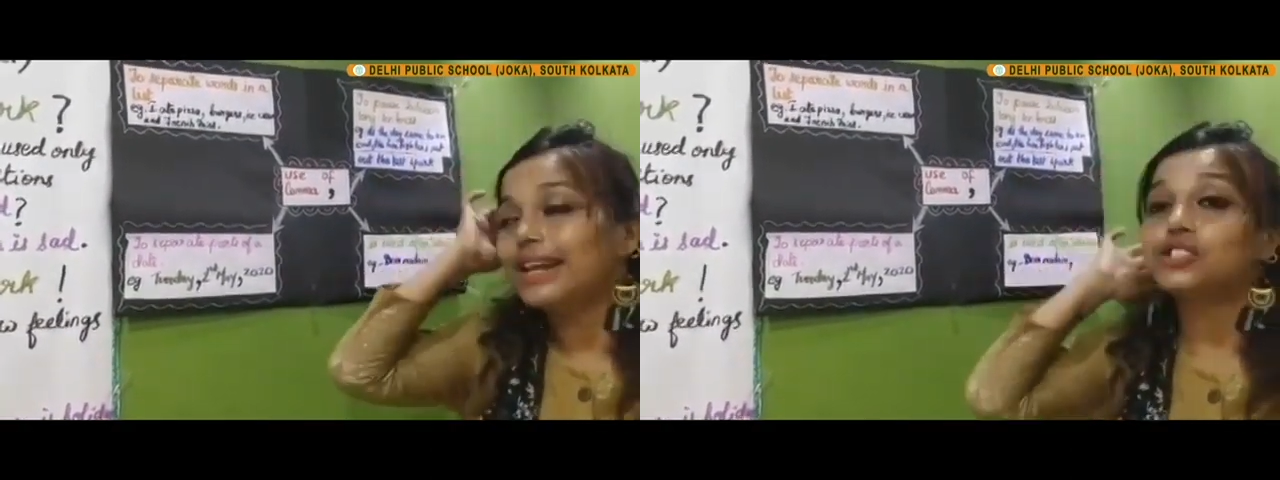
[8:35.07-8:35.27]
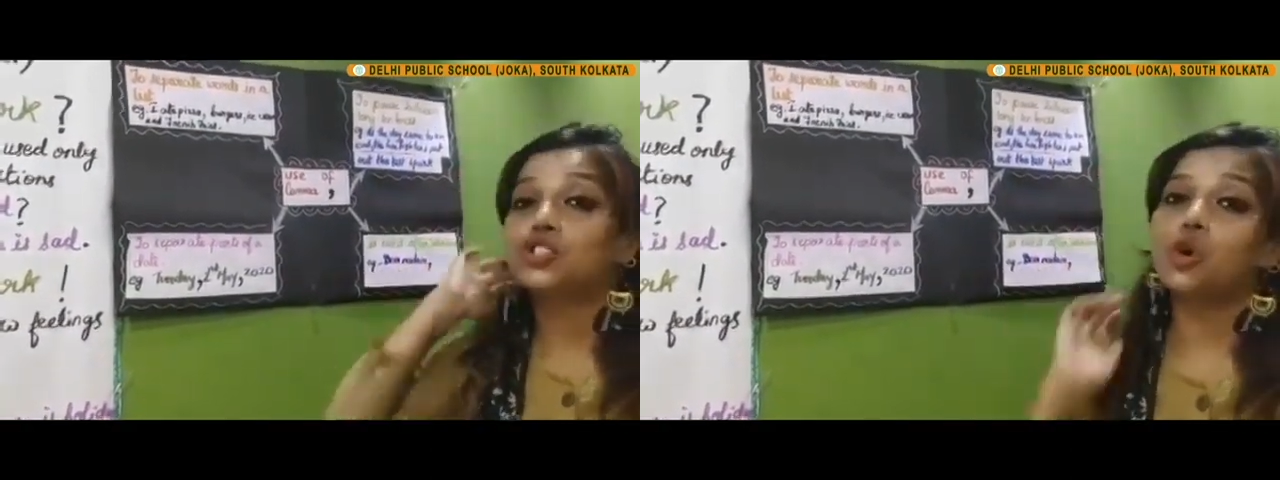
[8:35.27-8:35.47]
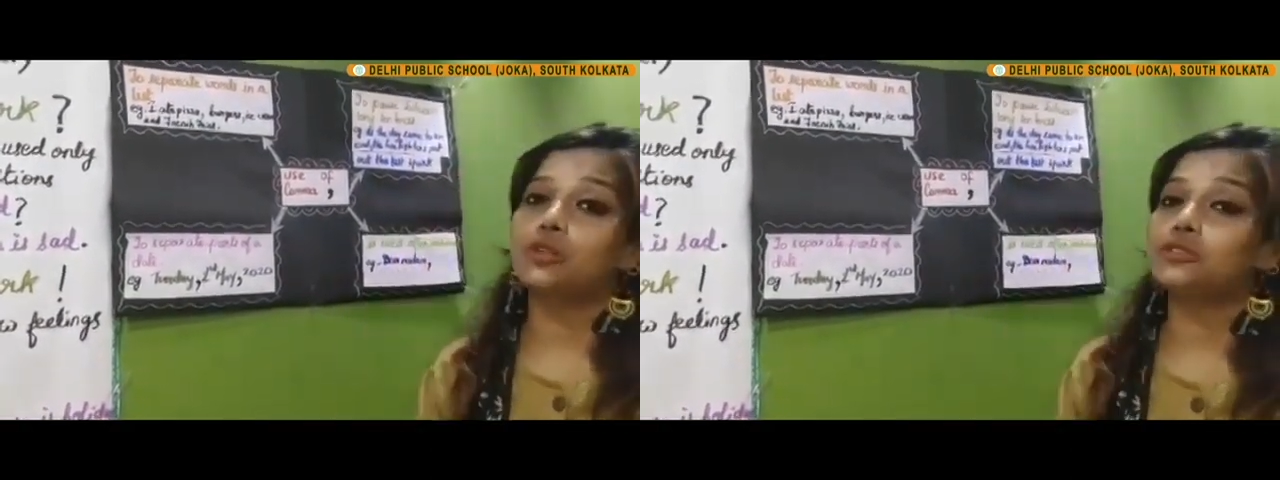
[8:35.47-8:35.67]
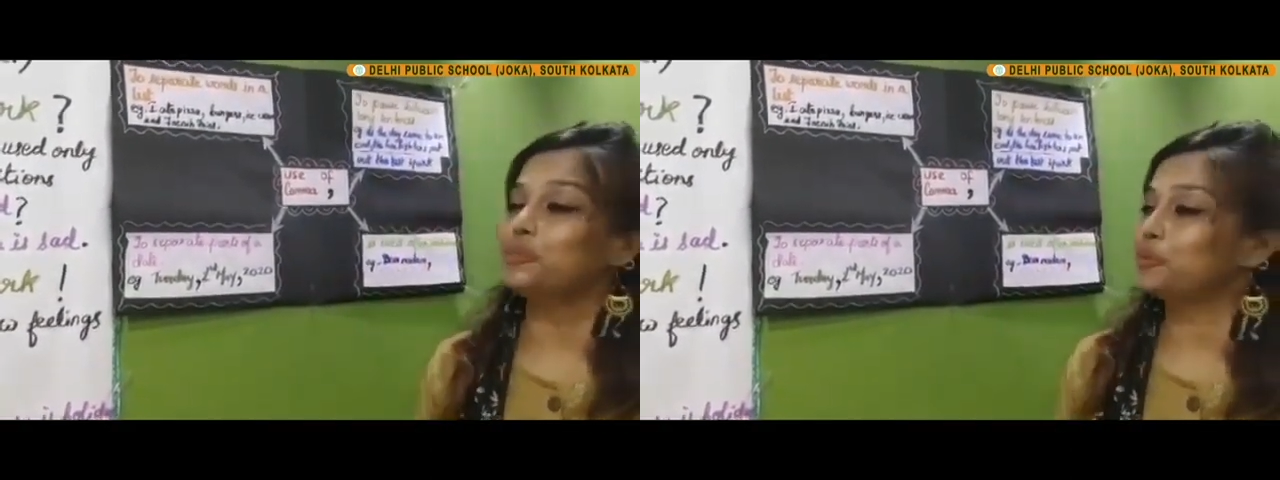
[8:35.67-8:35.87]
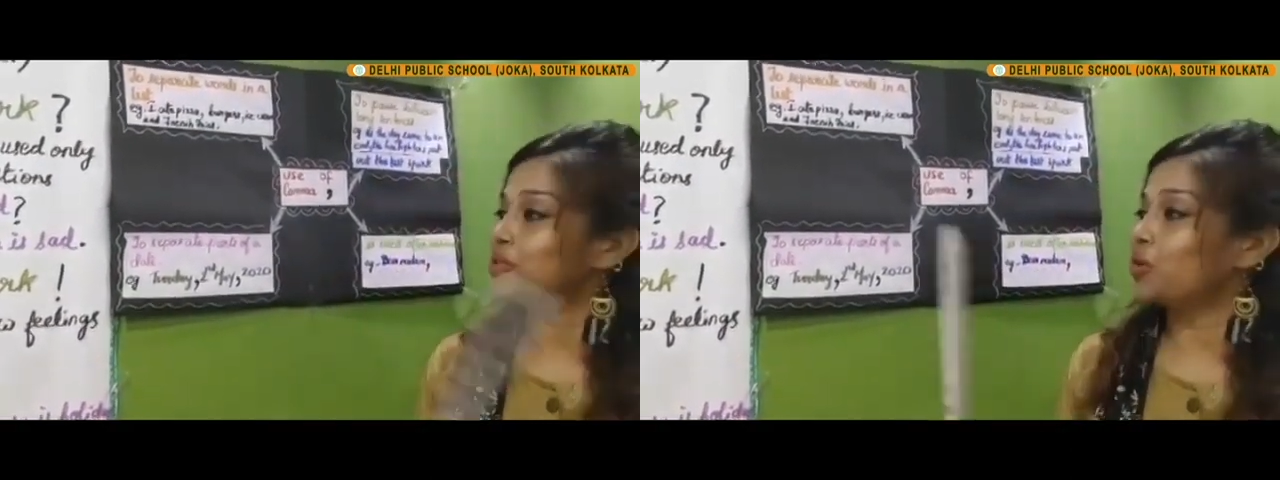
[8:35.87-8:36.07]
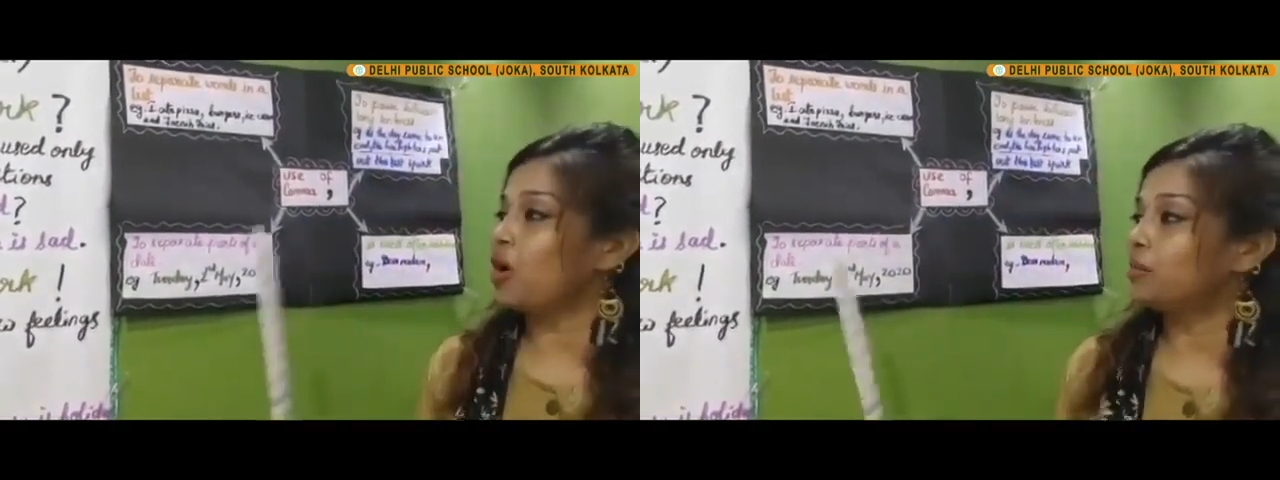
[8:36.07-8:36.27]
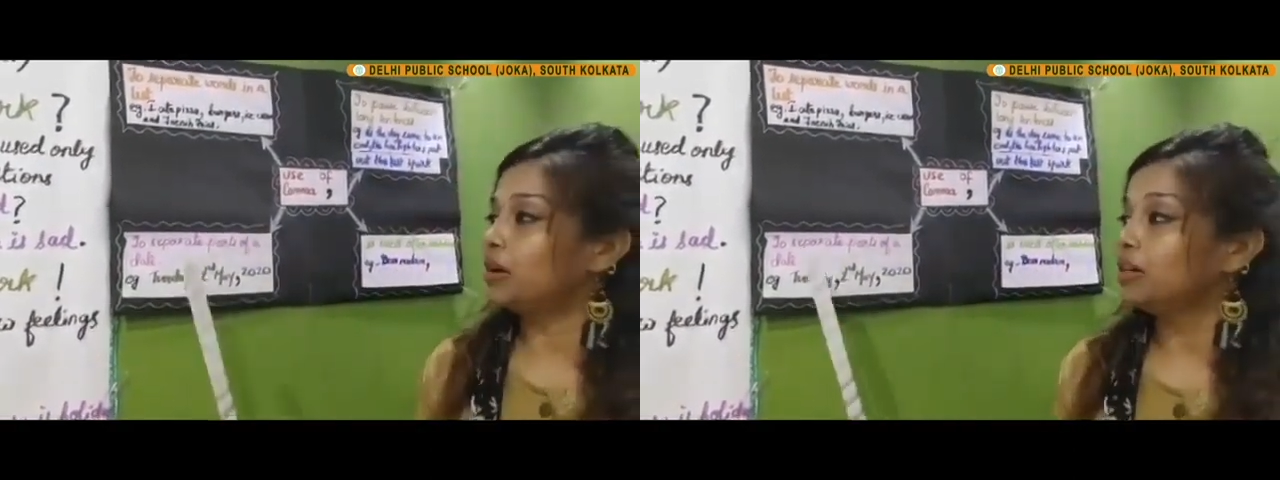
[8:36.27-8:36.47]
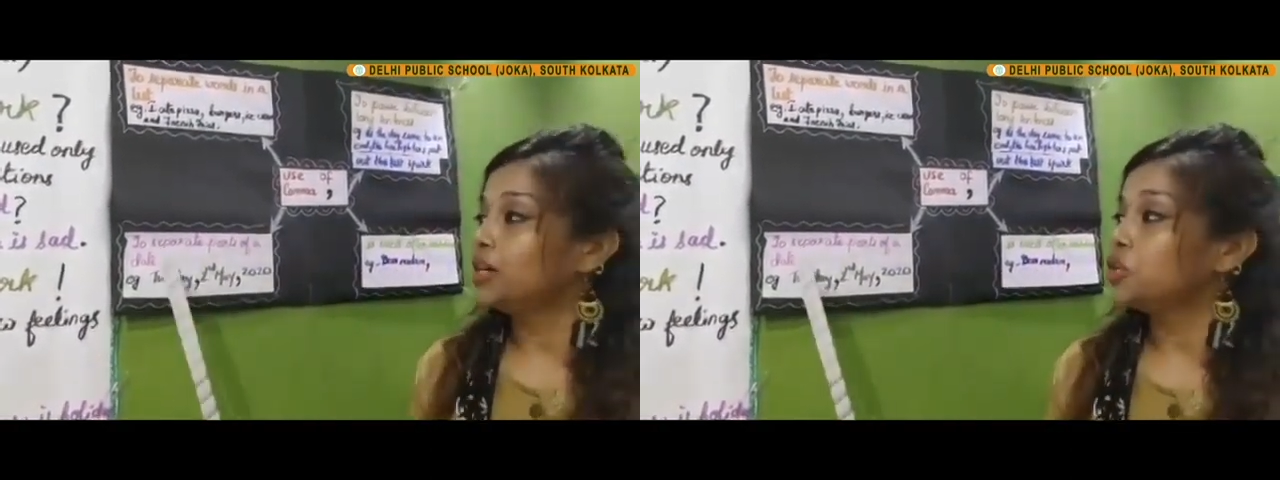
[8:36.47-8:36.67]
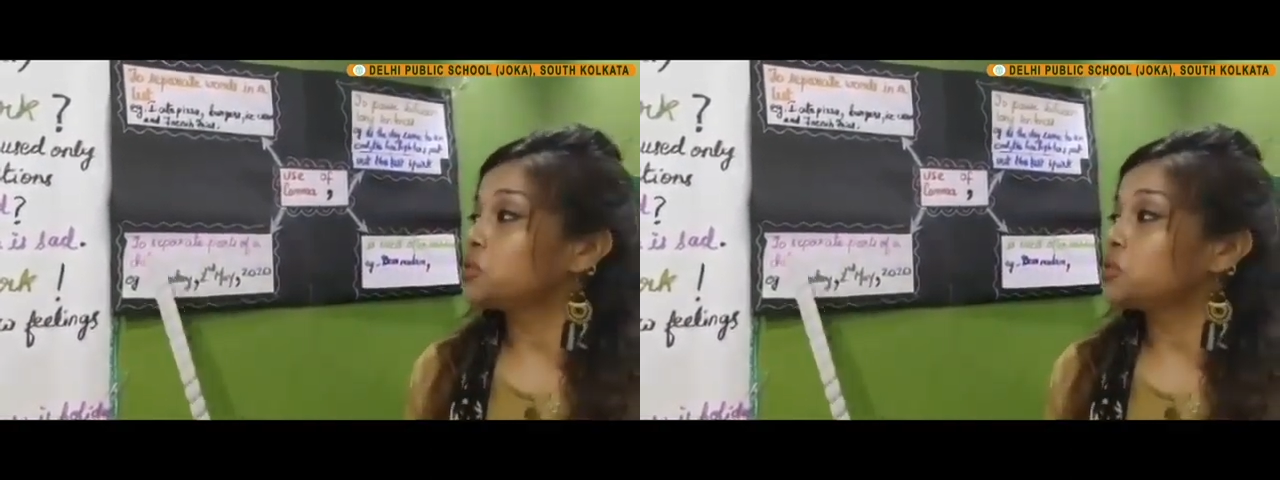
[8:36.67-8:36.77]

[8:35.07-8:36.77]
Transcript: you also put a comma to